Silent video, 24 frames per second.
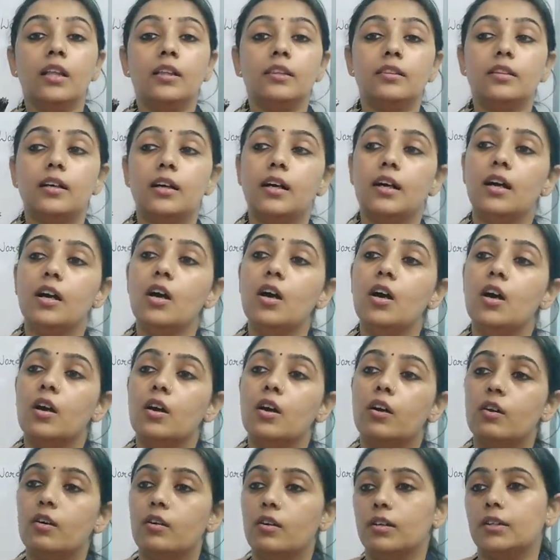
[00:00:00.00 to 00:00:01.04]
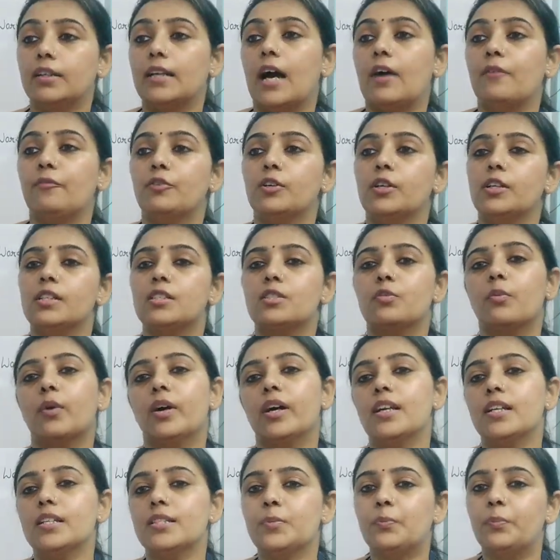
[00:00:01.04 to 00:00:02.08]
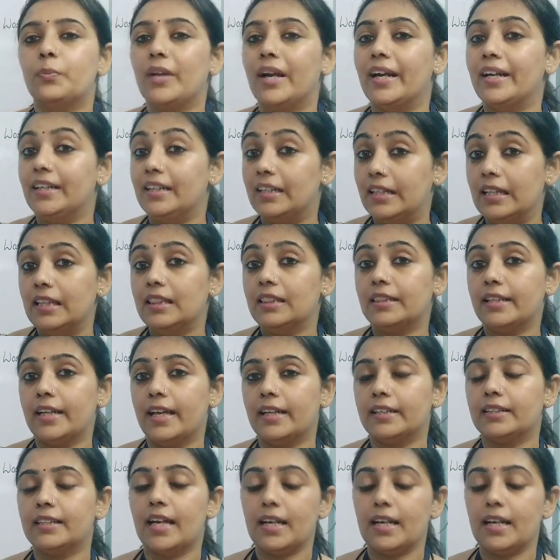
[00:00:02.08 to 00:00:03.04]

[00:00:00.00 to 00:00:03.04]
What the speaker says: the daffodils were spread till there.